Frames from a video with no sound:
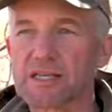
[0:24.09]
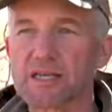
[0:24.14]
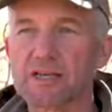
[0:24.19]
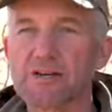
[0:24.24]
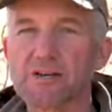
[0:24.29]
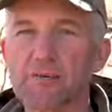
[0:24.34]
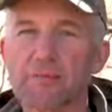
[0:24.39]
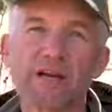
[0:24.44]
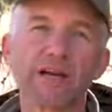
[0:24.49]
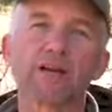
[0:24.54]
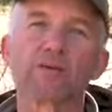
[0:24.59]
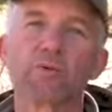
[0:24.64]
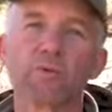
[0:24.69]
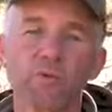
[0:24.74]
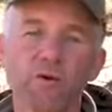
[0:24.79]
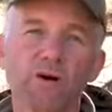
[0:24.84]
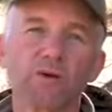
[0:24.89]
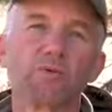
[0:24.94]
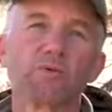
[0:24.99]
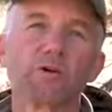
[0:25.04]
that no matter
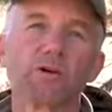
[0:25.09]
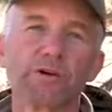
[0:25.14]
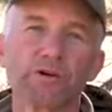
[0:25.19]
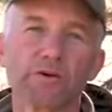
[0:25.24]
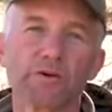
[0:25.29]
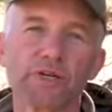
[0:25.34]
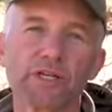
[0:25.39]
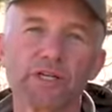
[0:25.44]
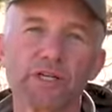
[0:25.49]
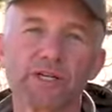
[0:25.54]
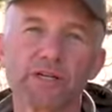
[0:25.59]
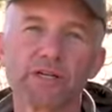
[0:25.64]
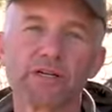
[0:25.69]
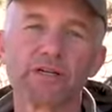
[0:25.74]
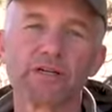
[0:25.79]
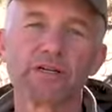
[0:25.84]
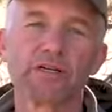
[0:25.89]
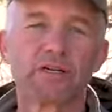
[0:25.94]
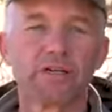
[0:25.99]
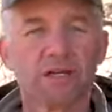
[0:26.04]
what we're doing
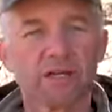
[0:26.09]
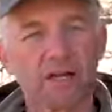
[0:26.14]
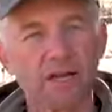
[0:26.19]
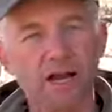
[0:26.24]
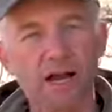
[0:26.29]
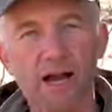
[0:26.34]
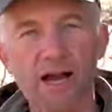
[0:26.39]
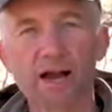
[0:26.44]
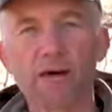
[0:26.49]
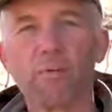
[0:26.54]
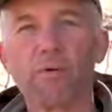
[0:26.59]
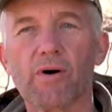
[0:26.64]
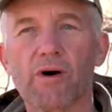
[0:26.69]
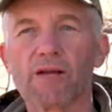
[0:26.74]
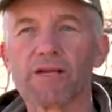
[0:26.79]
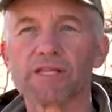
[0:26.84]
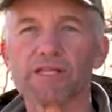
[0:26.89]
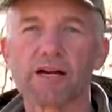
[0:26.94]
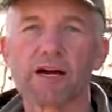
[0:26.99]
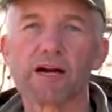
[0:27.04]
here, I
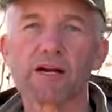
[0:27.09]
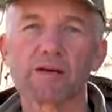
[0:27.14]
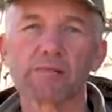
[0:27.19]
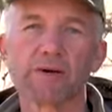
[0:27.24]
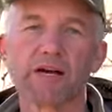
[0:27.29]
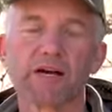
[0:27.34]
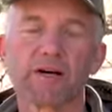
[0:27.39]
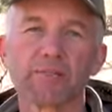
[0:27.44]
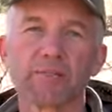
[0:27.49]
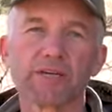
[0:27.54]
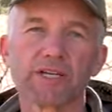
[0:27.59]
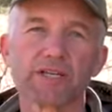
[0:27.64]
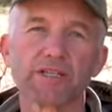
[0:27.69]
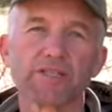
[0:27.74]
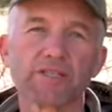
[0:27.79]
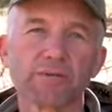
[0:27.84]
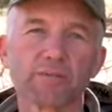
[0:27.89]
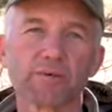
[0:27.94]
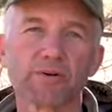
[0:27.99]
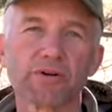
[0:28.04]
want to talk about
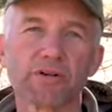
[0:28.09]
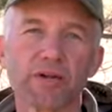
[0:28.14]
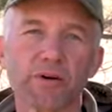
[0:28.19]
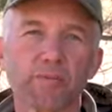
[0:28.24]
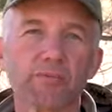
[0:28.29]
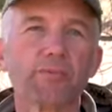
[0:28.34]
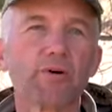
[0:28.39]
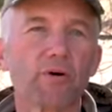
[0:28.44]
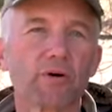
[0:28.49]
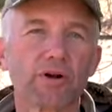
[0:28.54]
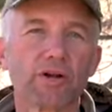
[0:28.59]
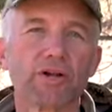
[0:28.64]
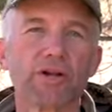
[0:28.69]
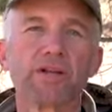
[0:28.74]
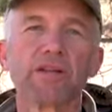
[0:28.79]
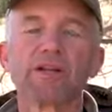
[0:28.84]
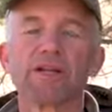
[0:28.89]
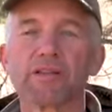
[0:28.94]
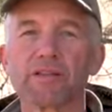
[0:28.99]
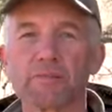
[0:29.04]
because they're pretty
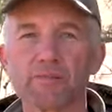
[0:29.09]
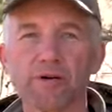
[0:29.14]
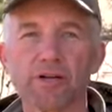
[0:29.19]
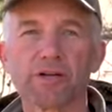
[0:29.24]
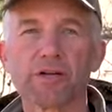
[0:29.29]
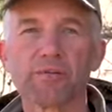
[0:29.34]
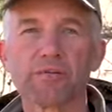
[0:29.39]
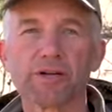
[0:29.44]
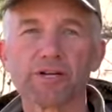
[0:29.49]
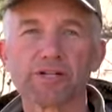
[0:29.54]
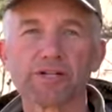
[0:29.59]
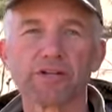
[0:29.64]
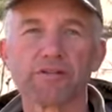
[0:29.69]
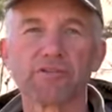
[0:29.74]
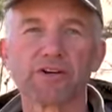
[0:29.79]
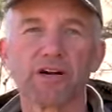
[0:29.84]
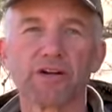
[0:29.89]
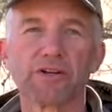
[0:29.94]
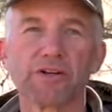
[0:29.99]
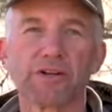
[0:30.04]
important in the bigger picture
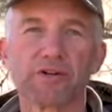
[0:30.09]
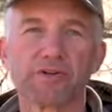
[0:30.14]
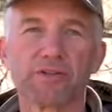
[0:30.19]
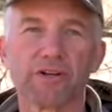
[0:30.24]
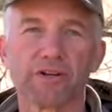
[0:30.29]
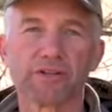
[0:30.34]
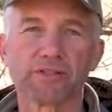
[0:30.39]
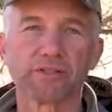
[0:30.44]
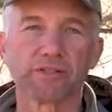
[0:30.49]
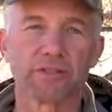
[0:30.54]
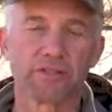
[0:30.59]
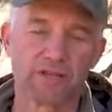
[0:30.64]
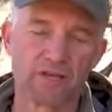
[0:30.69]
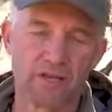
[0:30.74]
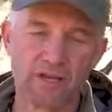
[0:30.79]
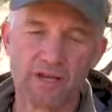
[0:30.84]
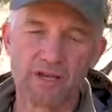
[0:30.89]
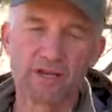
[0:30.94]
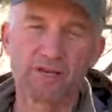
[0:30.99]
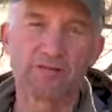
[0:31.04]
of how you do things.
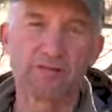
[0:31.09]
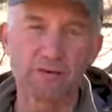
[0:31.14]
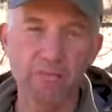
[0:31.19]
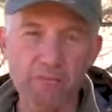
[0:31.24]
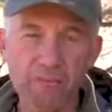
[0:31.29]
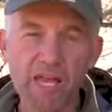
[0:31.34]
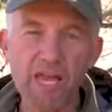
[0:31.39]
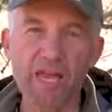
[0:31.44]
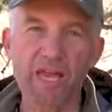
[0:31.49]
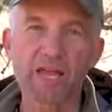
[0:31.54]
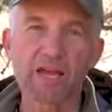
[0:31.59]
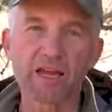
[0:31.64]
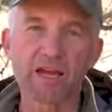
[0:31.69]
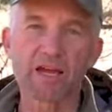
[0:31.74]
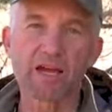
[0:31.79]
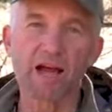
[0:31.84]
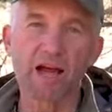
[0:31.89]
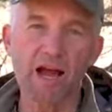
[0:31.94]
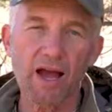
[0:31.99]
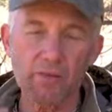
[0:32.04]
For
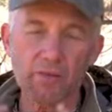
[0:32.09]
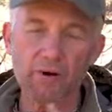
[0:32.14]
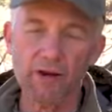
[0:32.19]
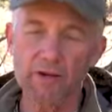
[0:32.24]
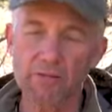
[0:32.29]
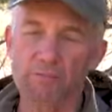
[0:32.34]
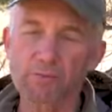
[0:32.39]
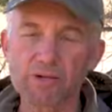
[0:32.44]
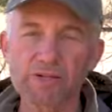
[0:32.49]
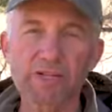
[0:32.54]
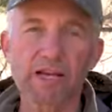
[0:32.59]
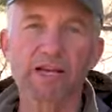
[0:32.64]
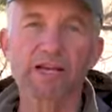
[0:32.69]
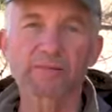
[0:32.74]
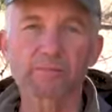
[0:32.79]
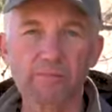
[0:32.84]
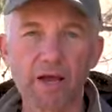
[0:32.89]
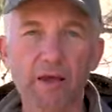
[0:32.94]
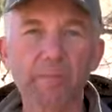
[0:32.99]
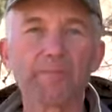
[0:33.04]
me, I want to
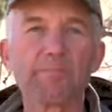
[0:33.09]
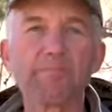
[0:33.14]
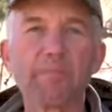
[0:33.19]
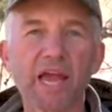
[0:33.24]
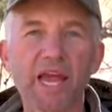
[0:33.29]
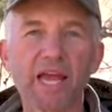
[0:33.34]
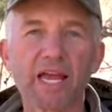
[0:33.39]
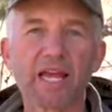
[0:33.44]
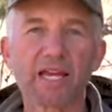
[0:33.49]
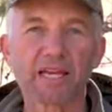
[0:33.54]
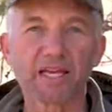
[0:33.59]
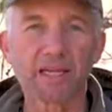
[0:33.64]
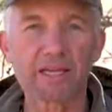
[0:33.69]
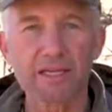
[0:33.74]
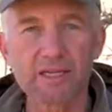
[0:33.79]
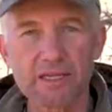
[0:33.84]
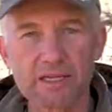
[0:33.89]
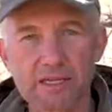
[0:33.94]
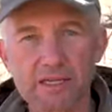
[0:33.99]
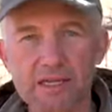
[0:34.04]
protect my
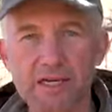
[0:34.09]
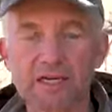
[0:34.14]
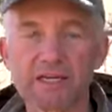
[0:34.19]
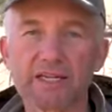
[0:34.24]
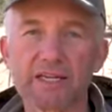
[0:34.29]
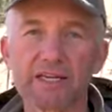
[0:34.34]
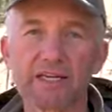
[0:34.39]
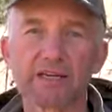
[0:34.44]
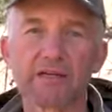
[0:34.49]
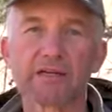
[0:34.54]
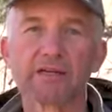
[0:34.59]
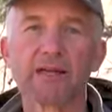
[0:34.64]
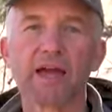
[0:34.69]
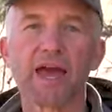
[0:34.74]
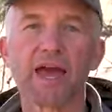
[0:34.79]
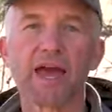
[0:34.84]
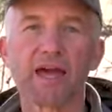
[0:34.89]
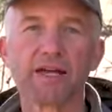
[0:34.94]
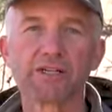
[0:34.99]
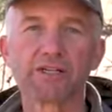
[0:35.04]
main cutting
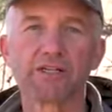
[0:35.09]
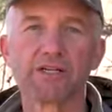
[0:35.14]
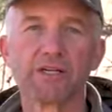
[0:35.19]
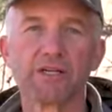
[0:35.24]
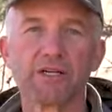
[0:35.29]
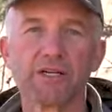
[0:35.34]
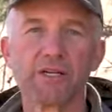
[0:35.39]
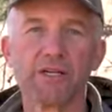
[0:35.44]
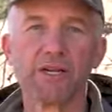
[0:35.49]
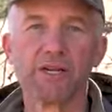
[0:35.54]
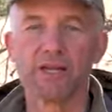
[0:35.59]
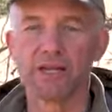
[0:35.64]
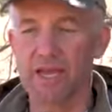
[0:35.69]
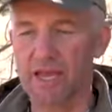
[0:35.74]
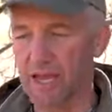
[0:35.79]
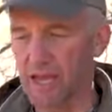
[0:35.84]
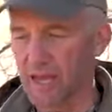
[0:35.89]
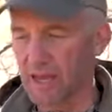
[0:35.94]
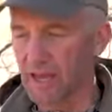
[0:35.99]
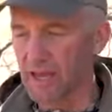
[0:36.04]
edge.
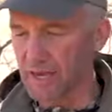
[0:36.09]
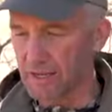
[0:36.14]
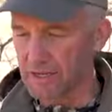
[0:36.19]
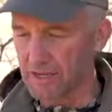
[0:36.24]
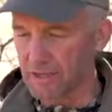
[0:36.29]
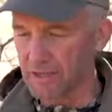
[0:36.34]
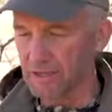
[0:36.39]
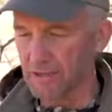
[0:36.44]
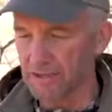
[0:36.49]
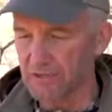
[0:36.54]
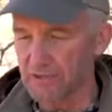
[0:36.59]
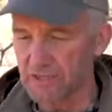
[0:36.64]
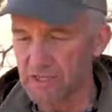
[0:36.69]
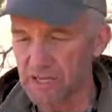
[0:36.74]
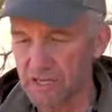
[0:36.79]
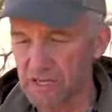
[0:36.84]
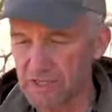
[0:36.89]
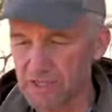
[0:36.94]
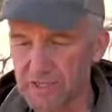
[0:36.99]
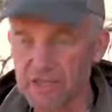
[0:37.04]
And you'll see